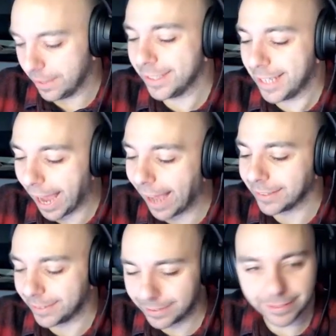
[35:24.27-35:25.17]

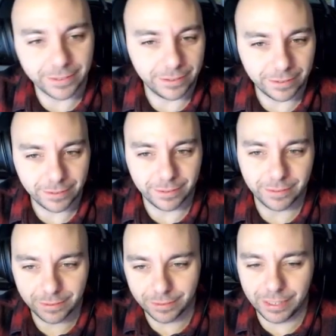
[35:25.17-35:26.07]
Yes.
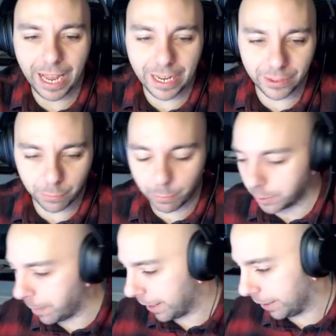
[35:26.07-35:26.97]
That is
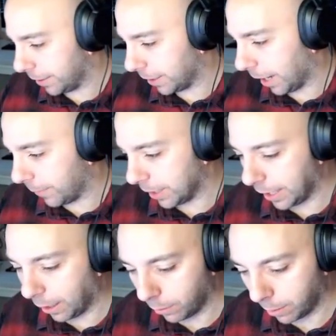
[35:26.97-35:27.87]
much better than having an
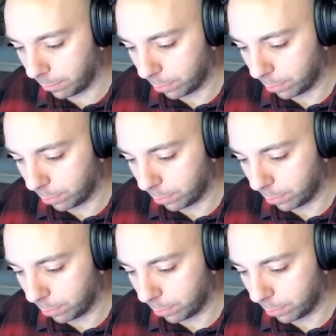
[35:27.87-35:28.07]
outline